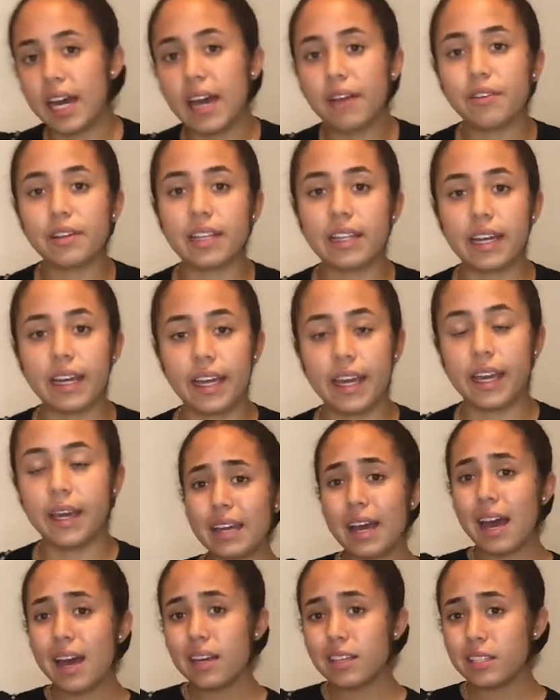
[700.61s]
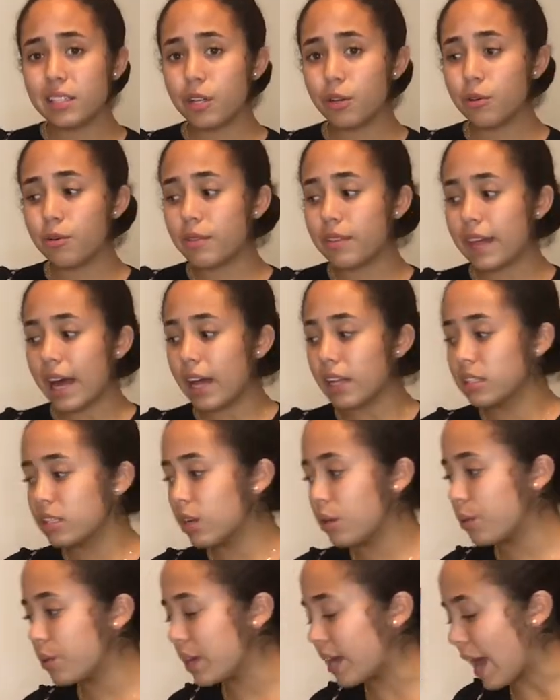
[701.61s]
I really like it. Yeah, so that's
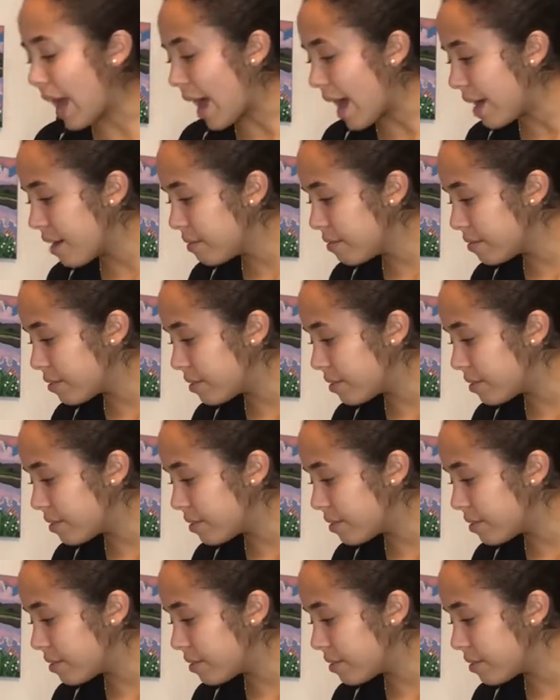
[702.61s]
all we have.